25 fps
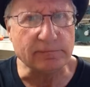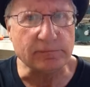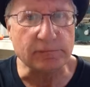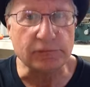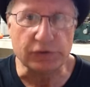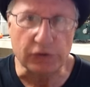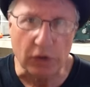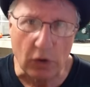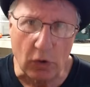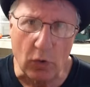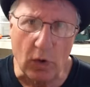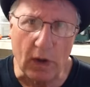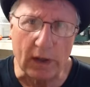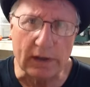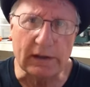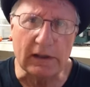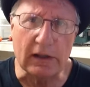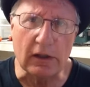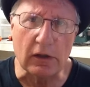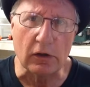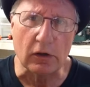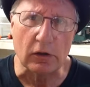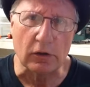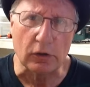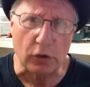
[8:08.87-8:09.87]
So I
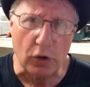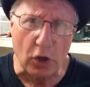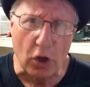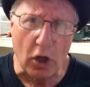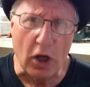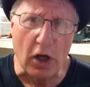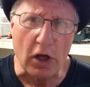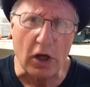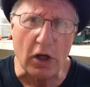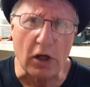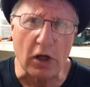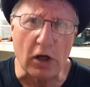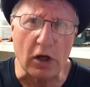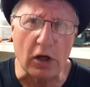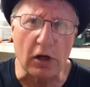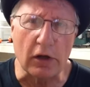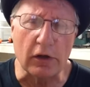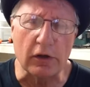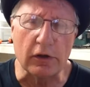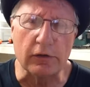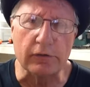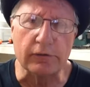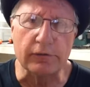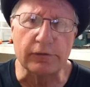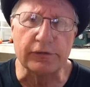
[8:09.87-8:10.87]
did a
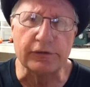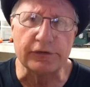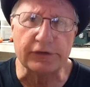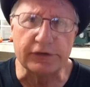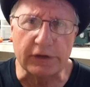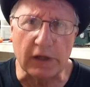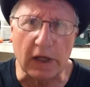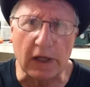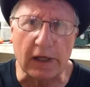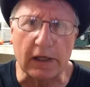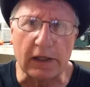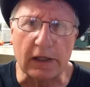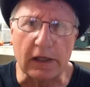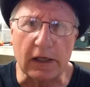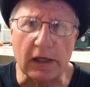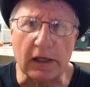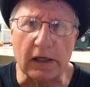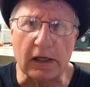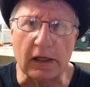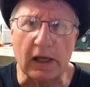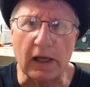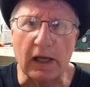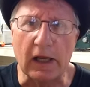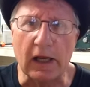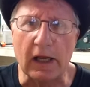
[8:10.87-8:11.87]
lot of
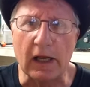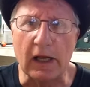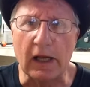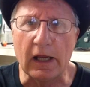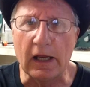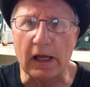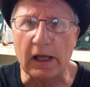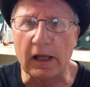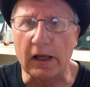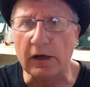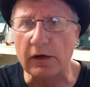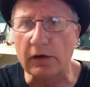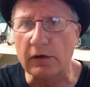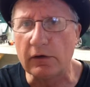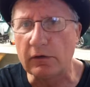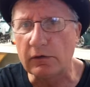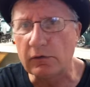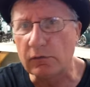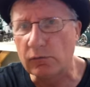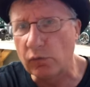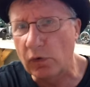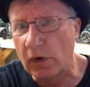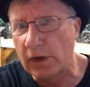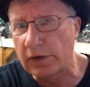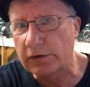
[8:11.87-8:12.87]
studying
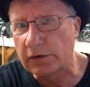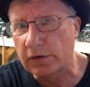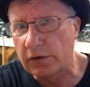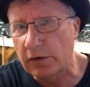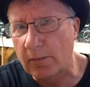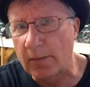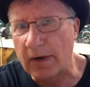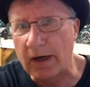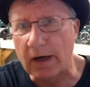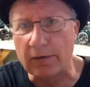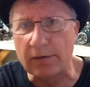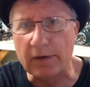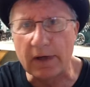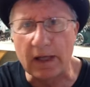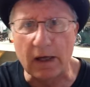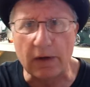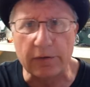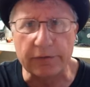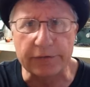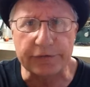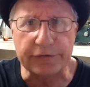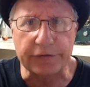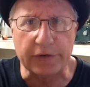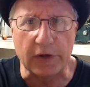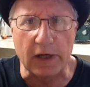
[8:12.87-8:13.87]
and went to the Mountain
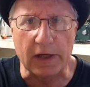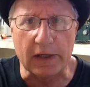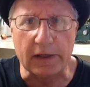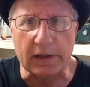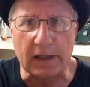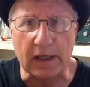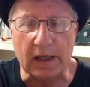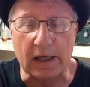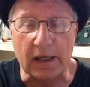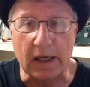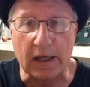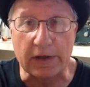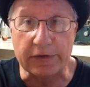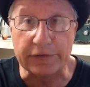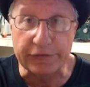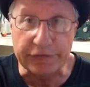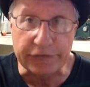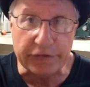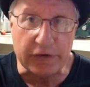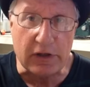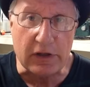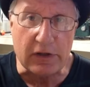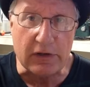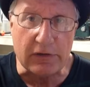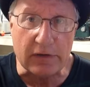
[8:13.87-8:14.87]
House site, and I
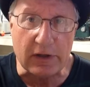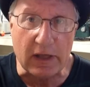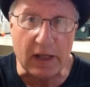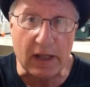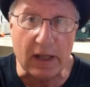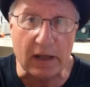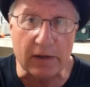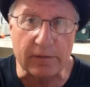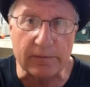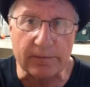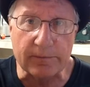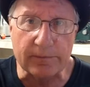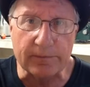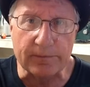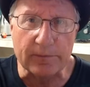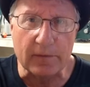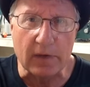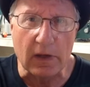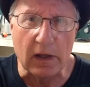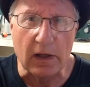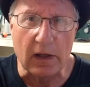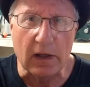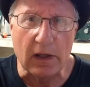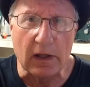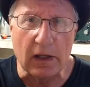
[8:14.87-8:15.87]
see that
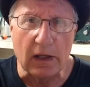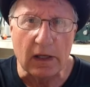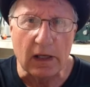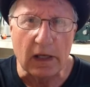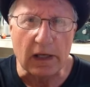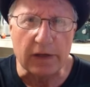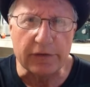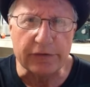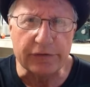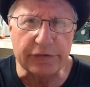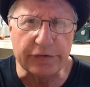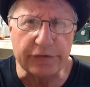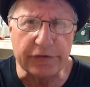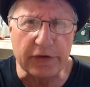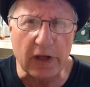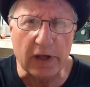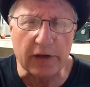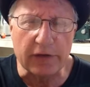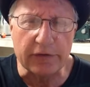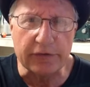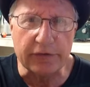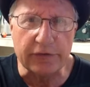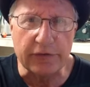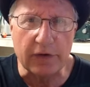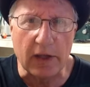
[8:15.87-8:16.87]
it
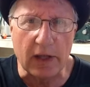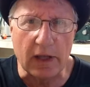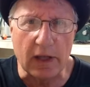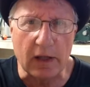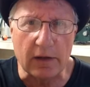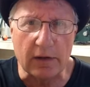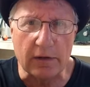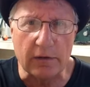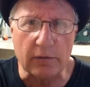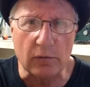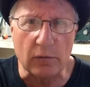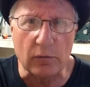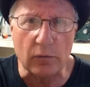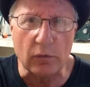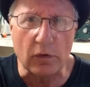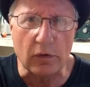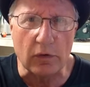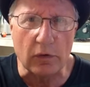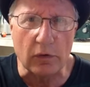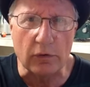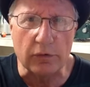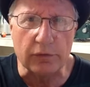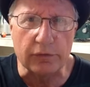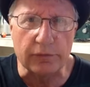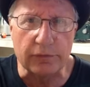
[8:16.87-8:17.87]
says that one
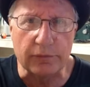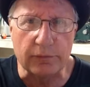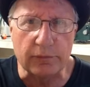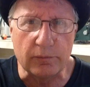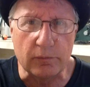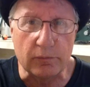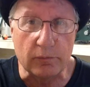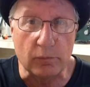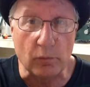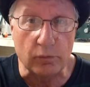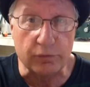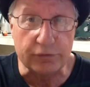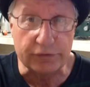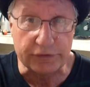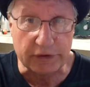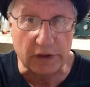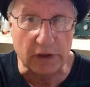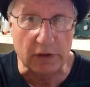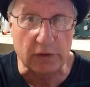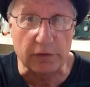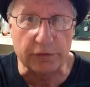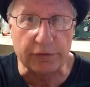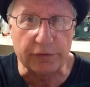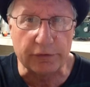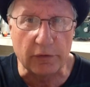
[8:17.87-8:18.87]
of those
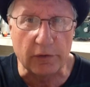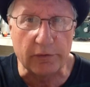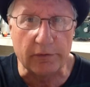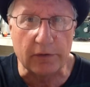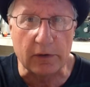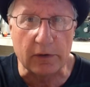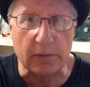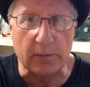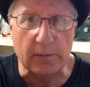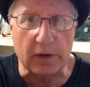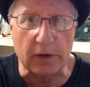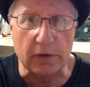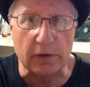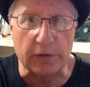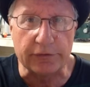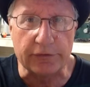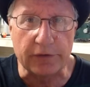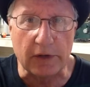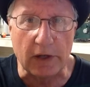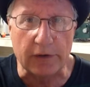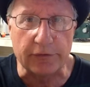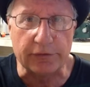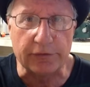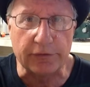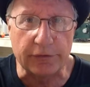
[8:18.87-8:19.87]
single serving meals
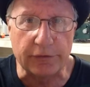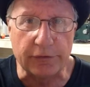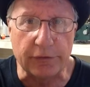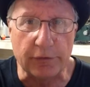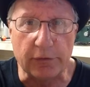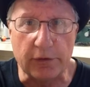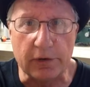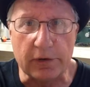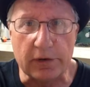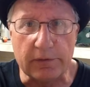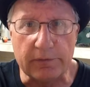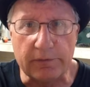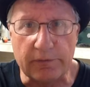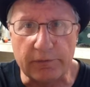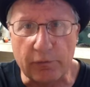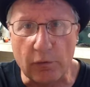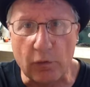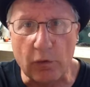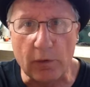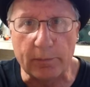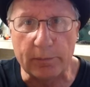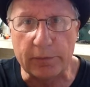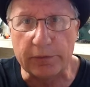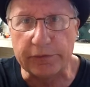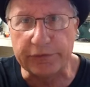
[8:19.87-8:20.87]
has
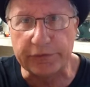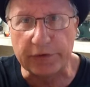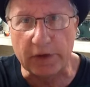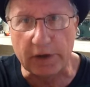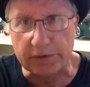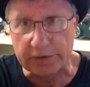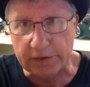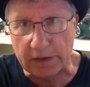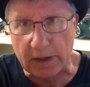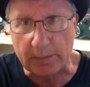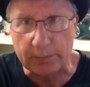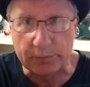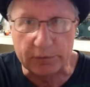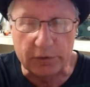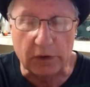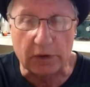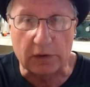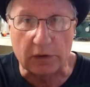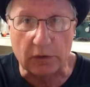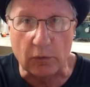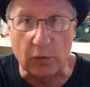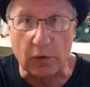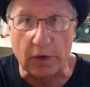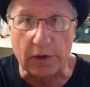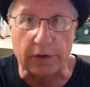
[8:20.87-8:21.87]
34%, that
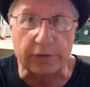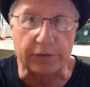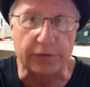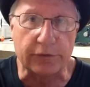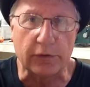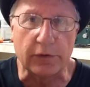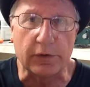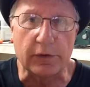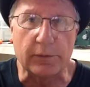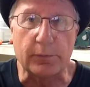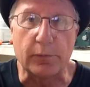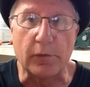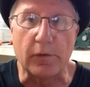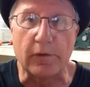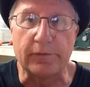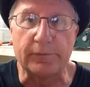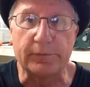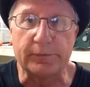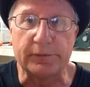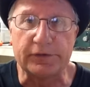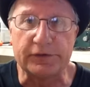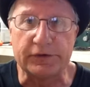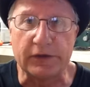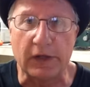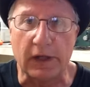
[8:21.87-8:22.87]
particular one has
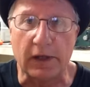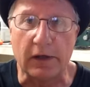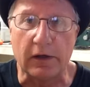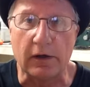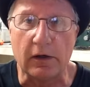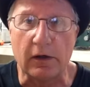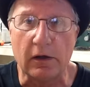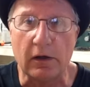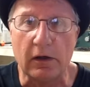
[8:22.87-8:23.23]
34%,